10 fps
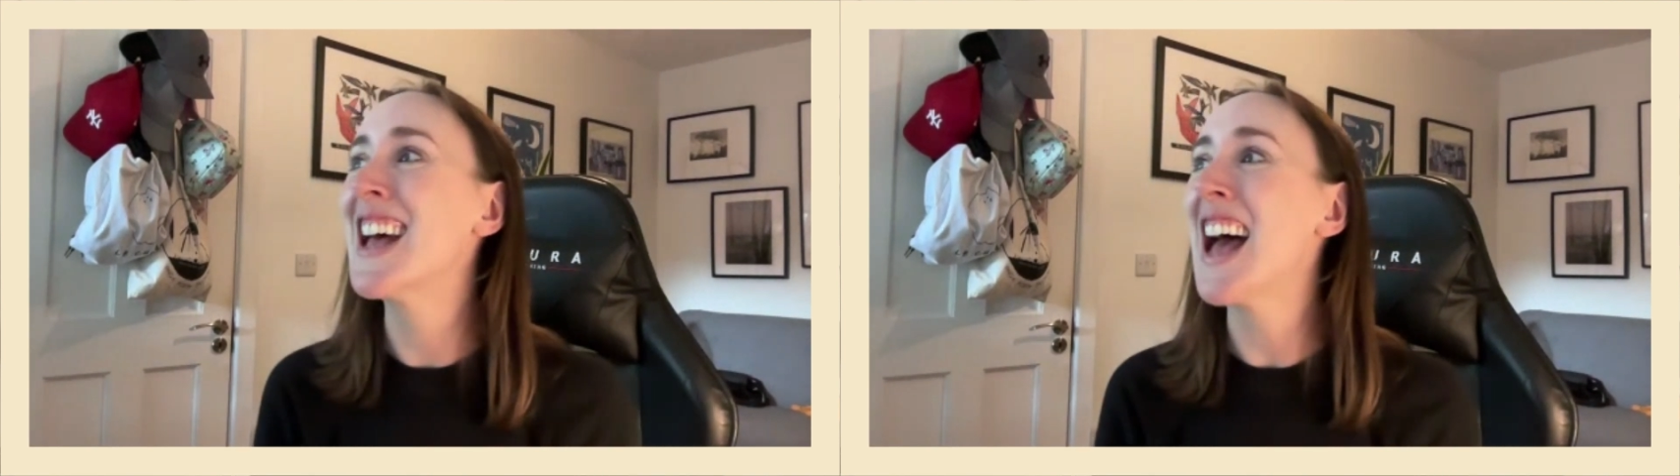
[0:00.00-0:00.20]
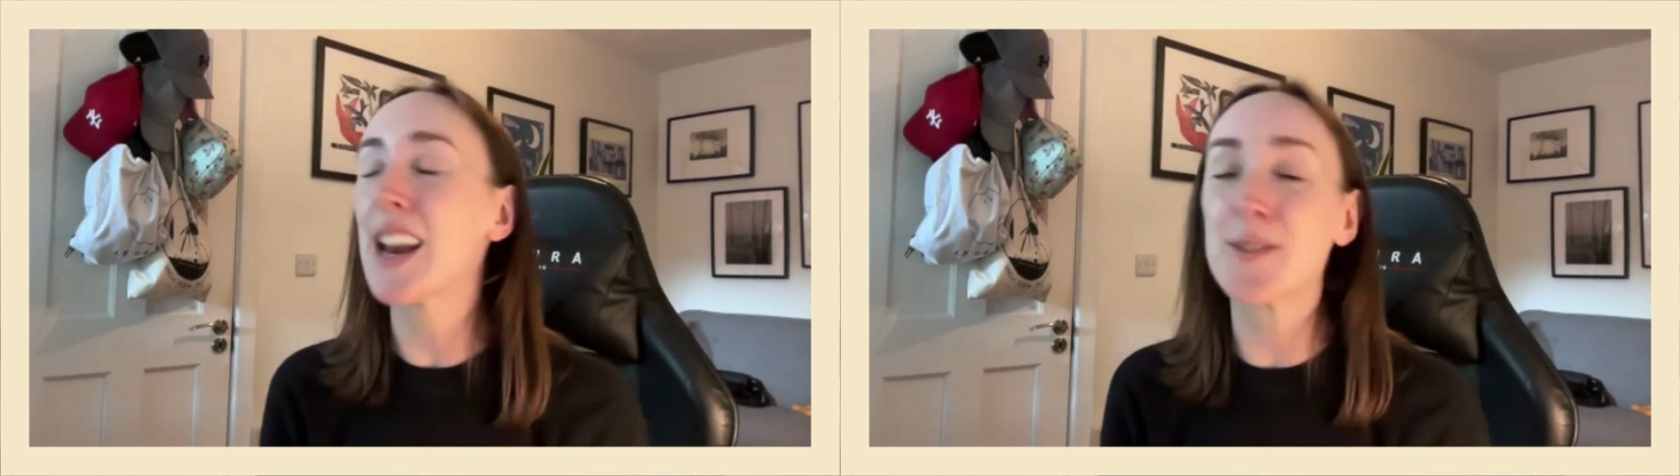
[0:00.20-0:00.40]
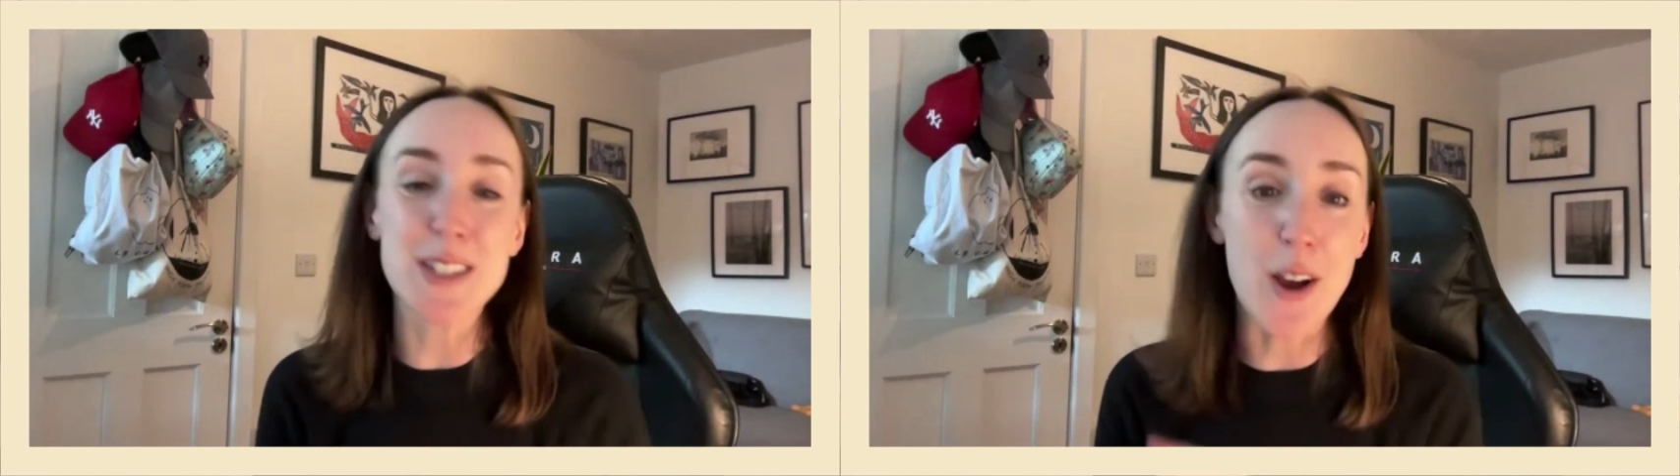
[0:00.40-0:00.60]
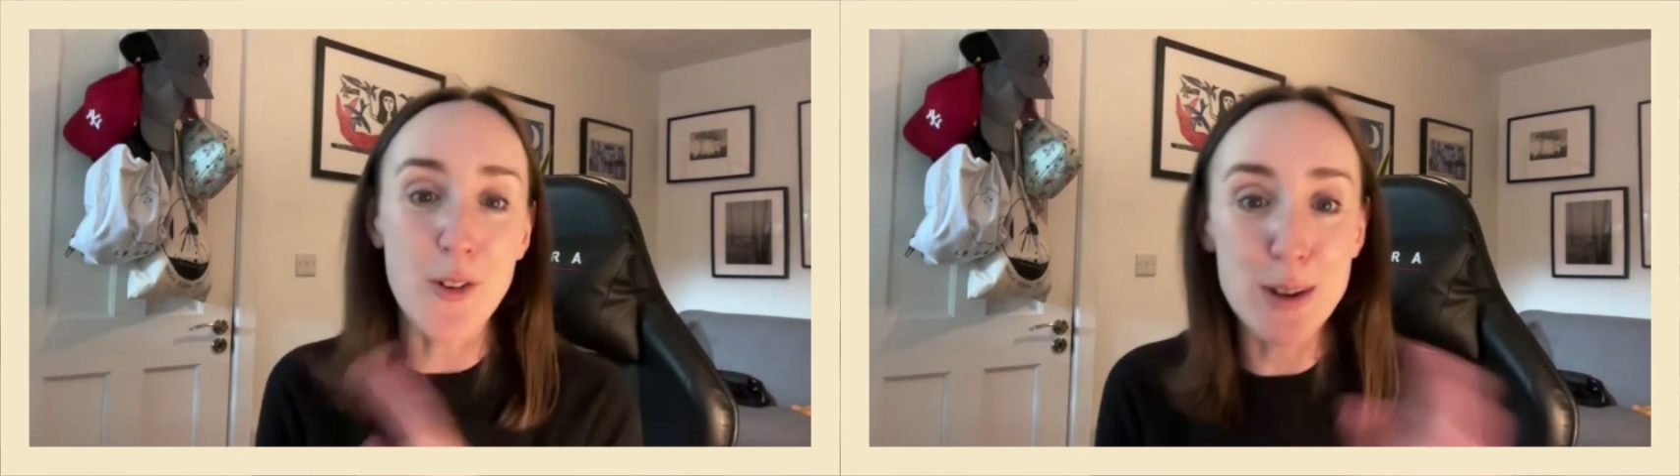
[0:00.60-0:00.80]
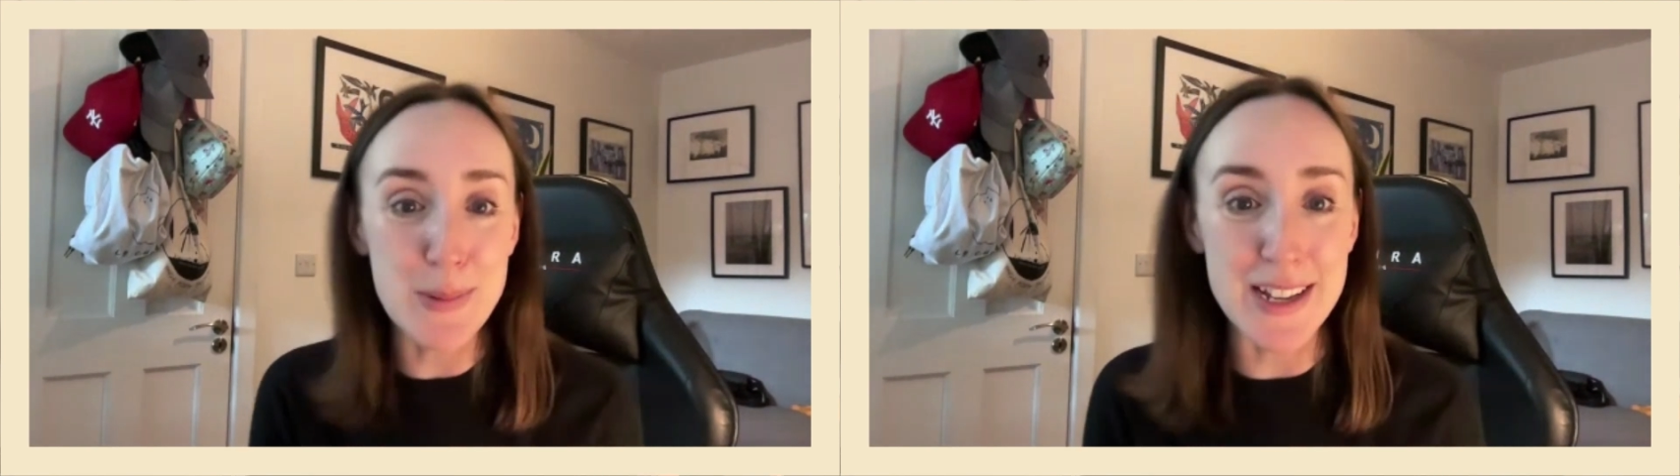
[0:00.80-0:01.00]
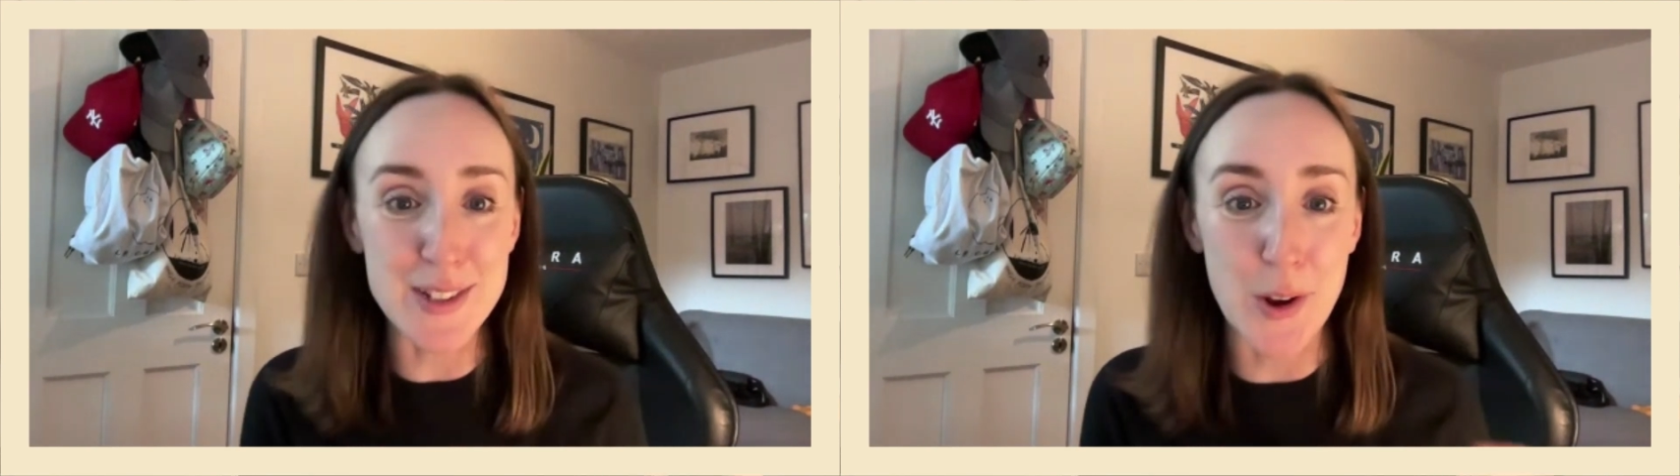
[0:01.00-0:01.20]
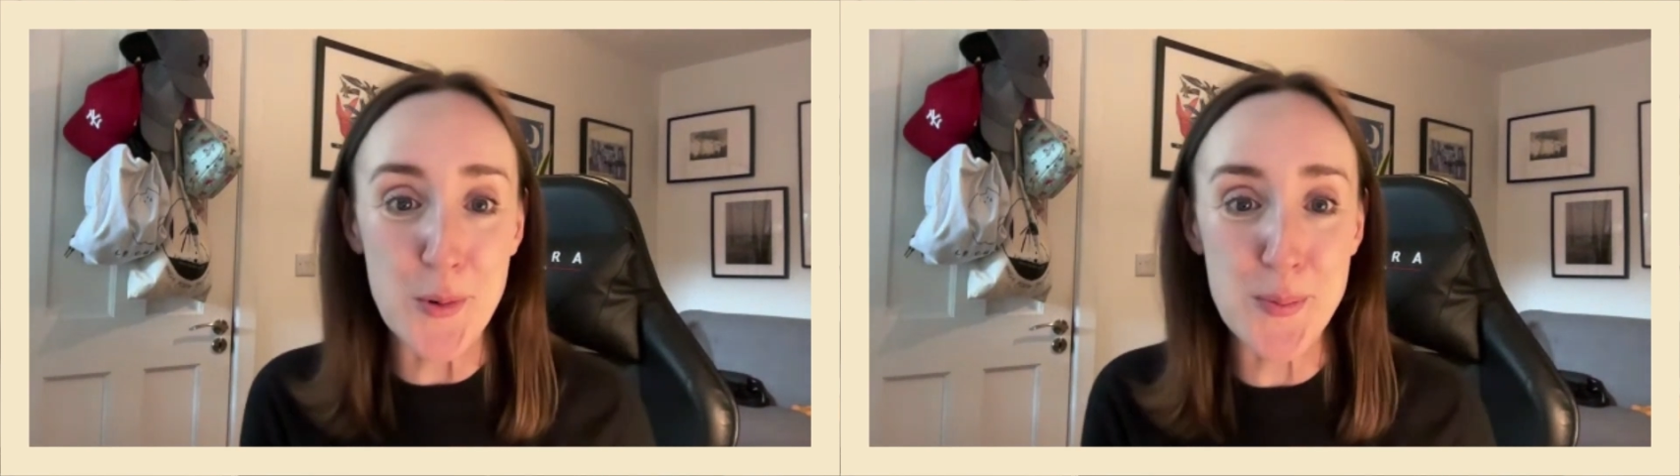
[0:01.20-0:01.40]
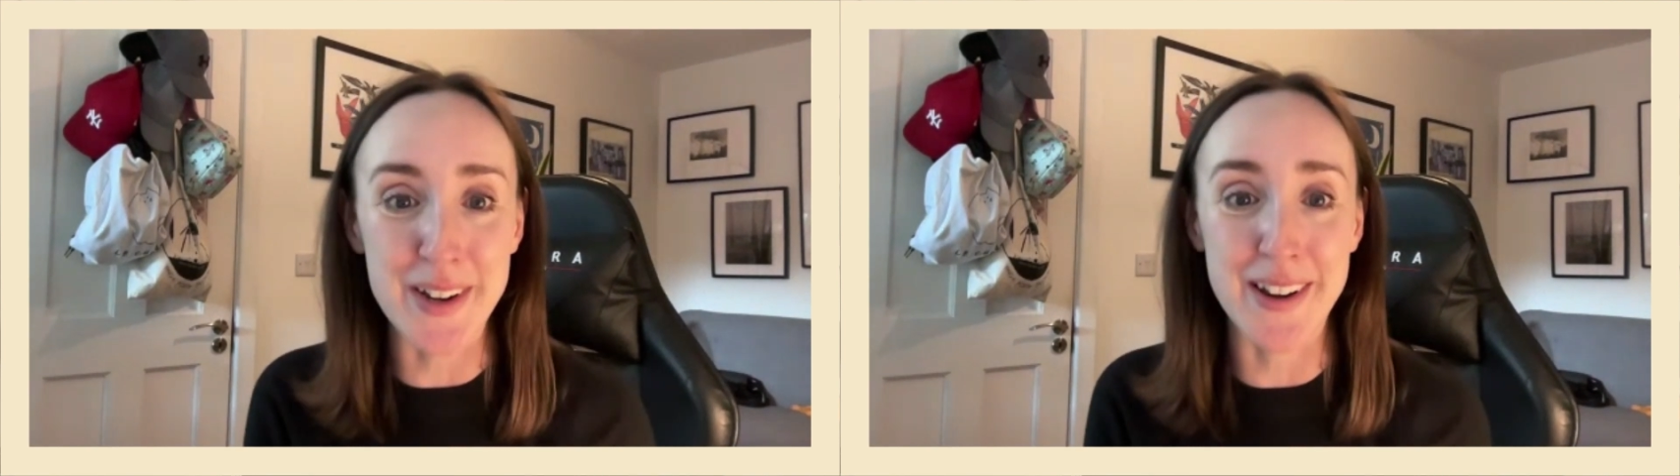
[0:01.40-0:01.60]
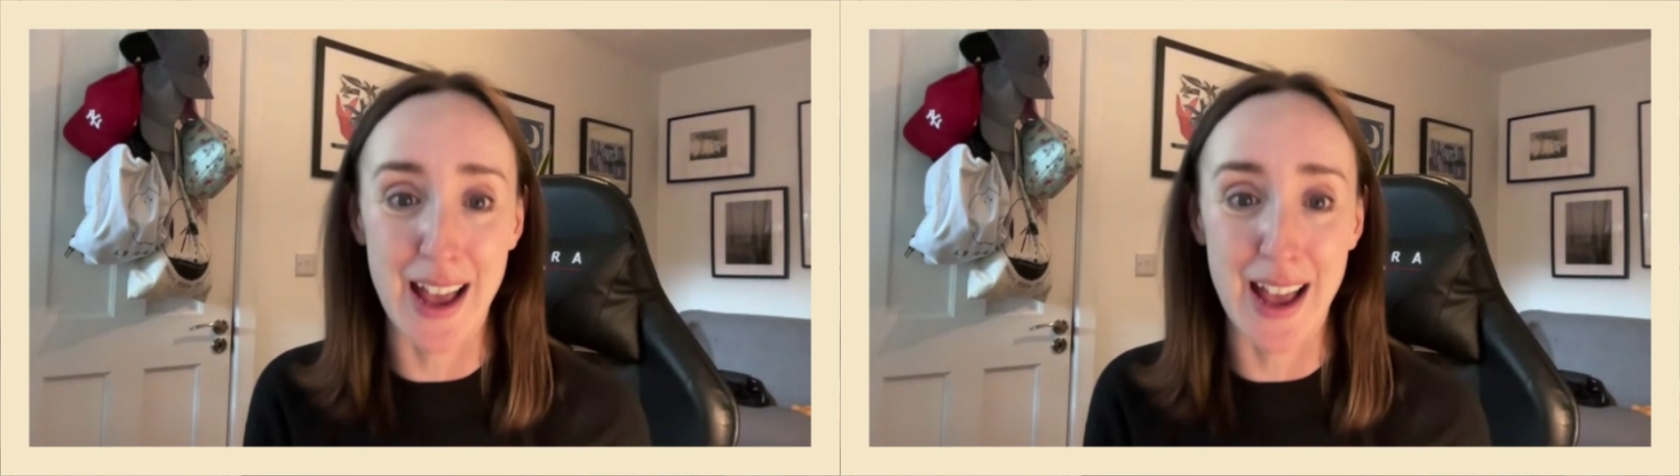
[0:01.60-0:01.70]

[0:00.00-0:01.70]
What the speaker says: and it was the only place open.